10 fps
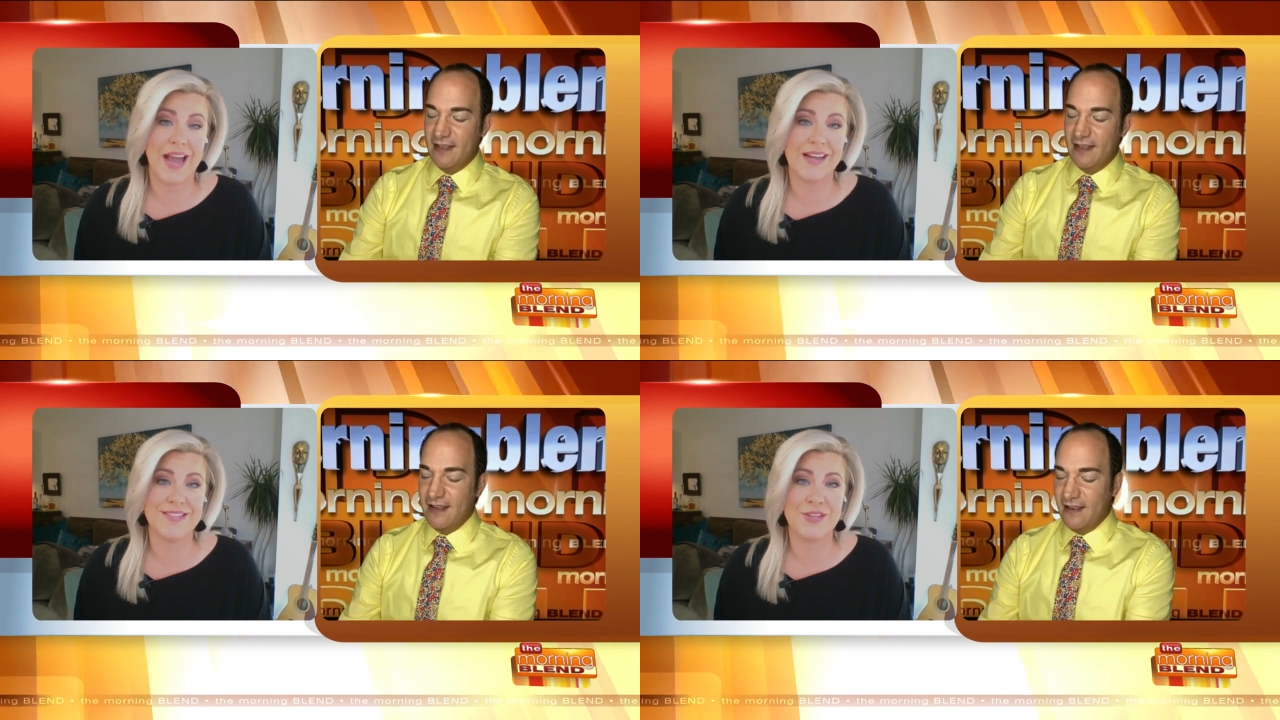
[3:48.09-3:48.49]

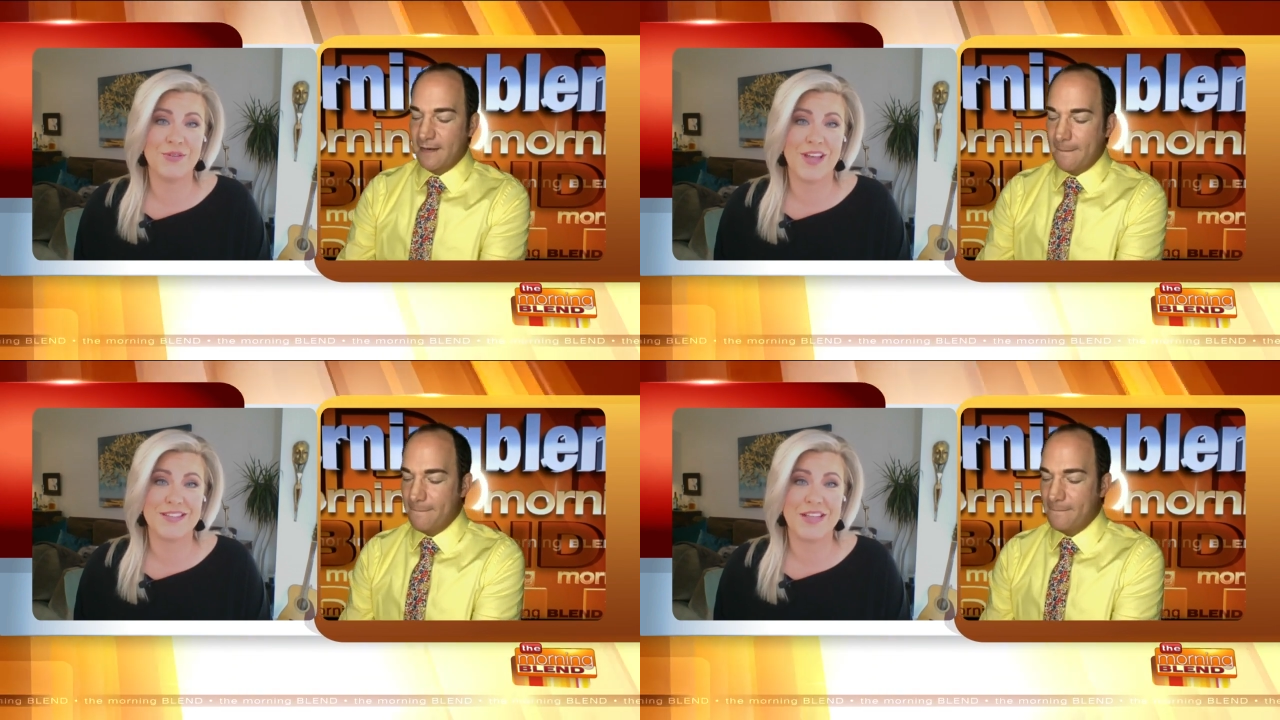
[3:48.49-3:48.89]
Speaker 1: to ask
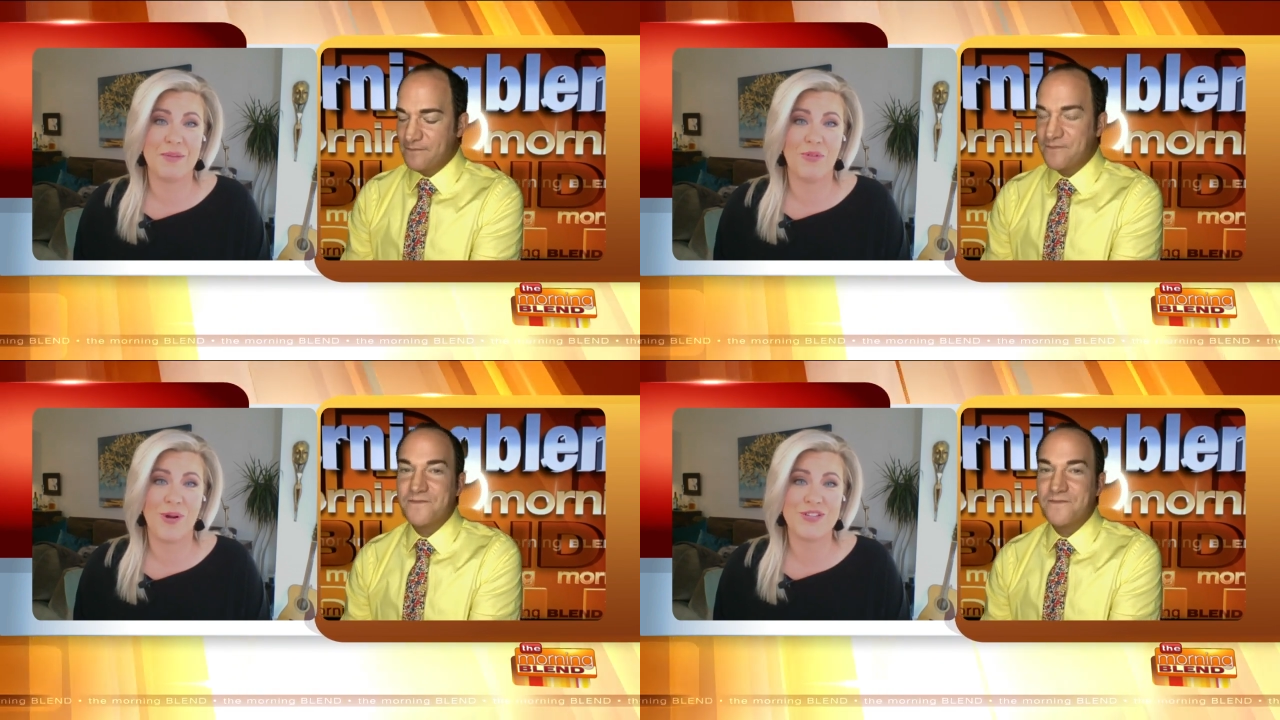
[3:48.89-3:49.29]
you that
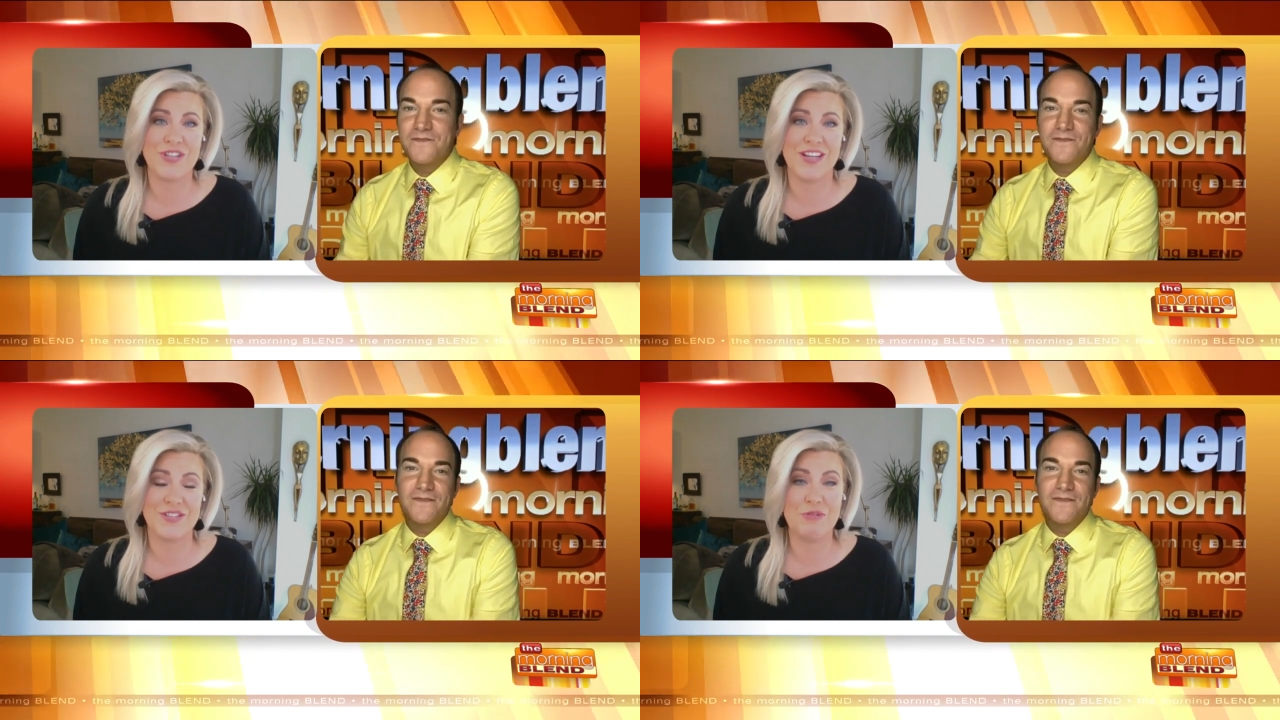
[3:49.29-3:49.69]
same
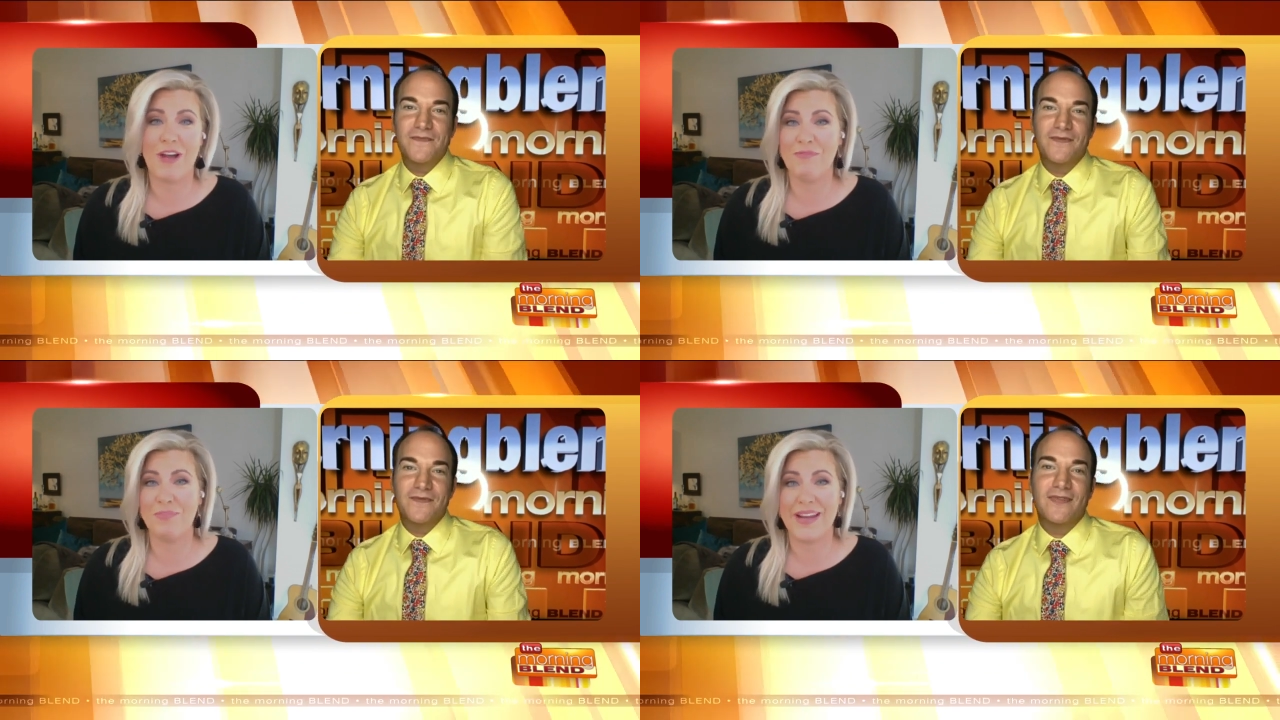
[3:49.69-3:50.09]
question. Do
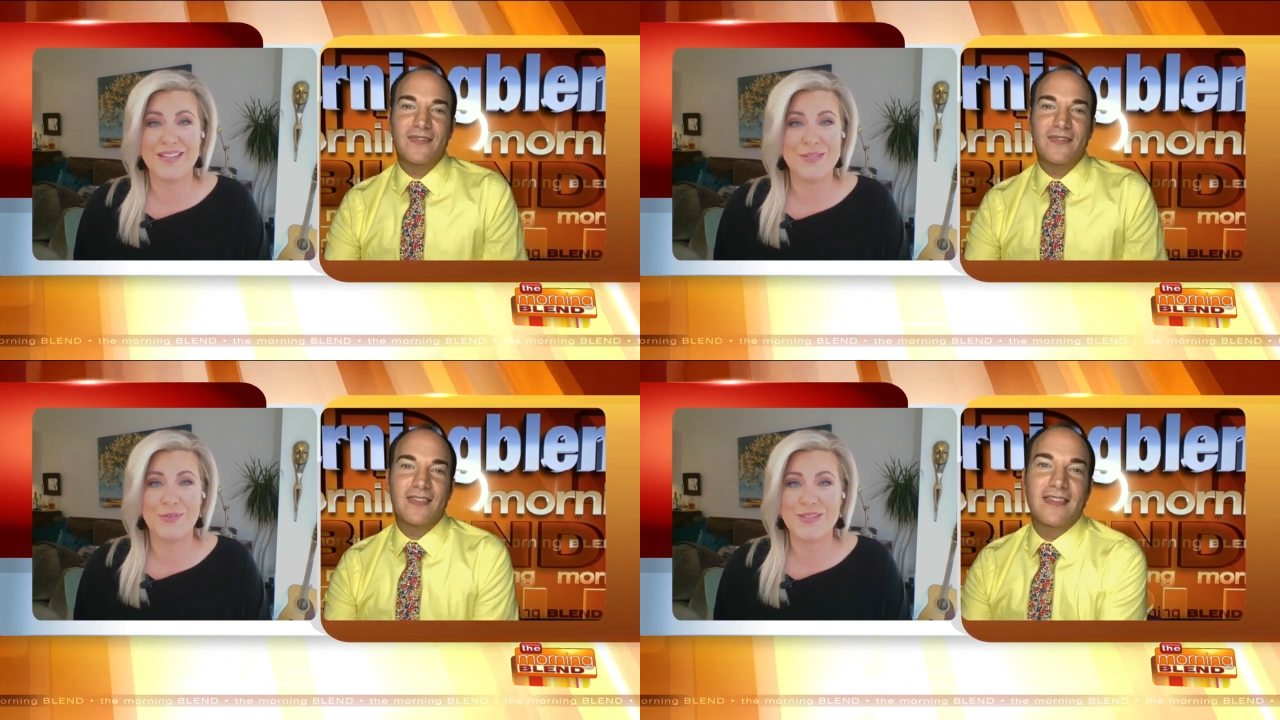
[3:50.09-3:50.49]
you have
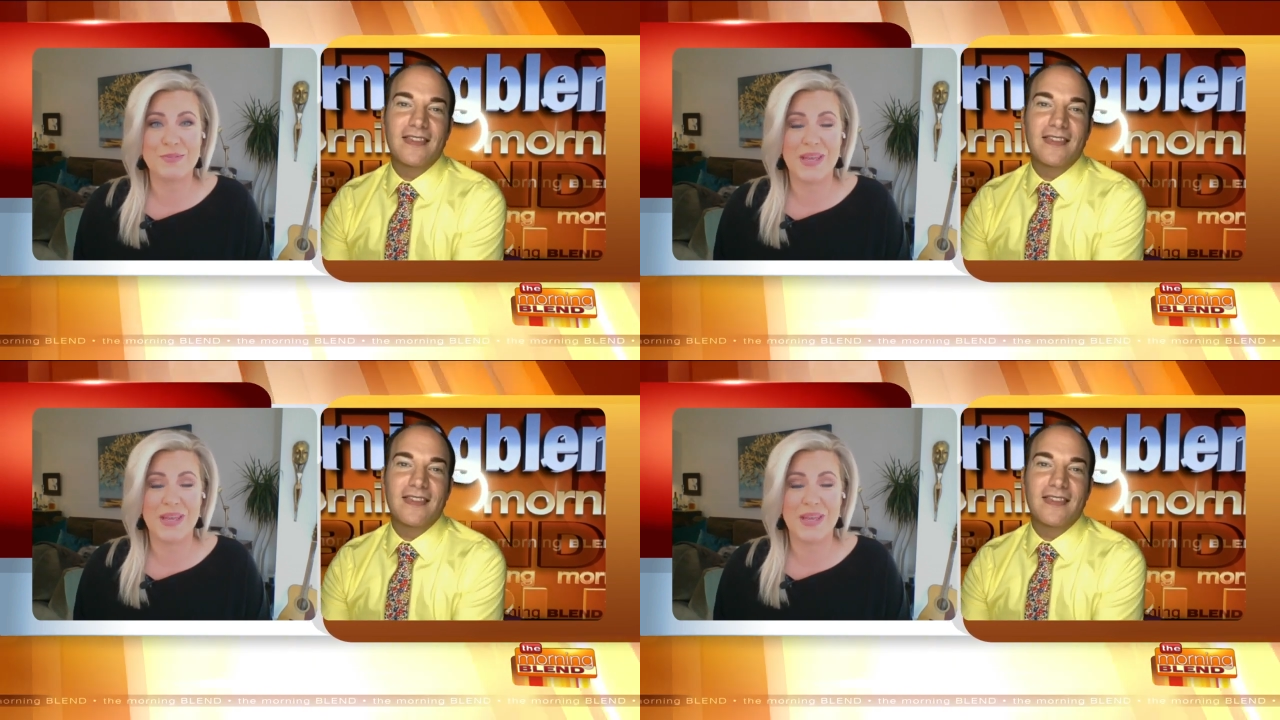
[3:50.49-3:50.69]
plans for this